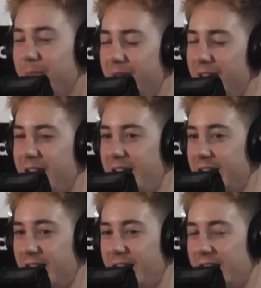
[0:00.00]
But
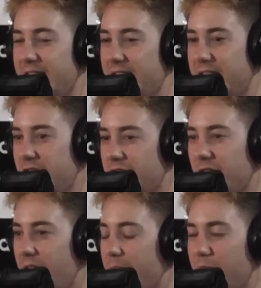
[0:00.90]
and like it's just a
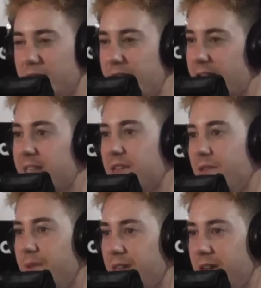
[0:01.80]
lot more
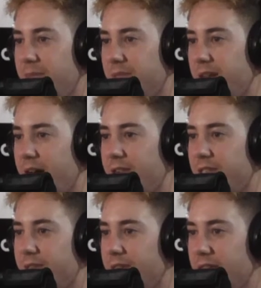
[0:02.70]
technical when it comes down to it.